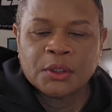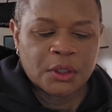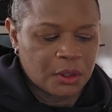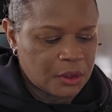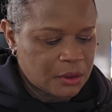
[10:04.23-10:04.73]

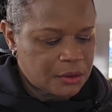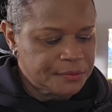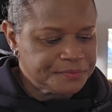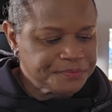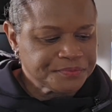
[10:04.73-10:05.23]

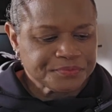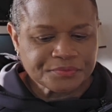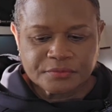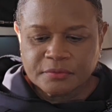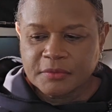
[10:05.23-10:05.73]

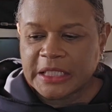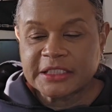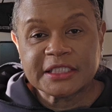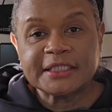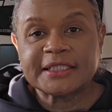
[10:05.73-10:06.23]

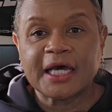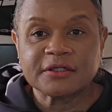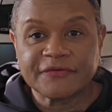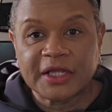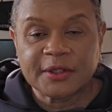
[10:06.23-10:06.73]
The sun's out
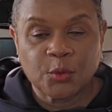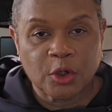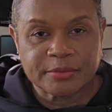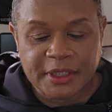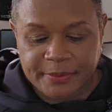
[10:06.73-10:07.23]
and finally
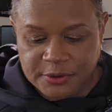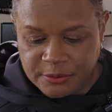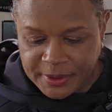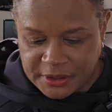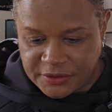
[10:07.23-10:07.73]
warmed up a
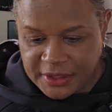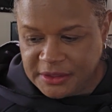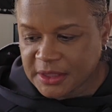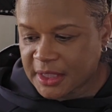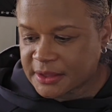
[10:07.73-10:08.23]
little bit, so
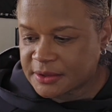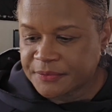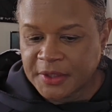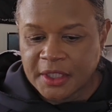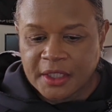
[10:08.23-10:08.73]
that's nice.
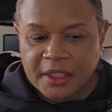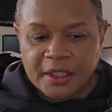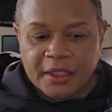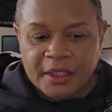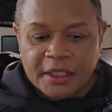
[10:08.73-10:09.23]

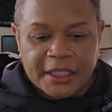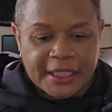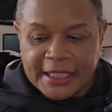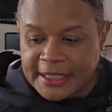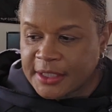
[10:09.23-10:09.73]

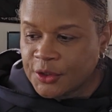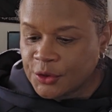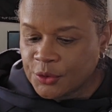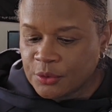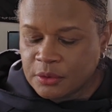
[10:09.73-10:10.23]

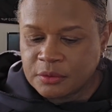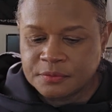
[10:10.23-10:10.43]
Anywho,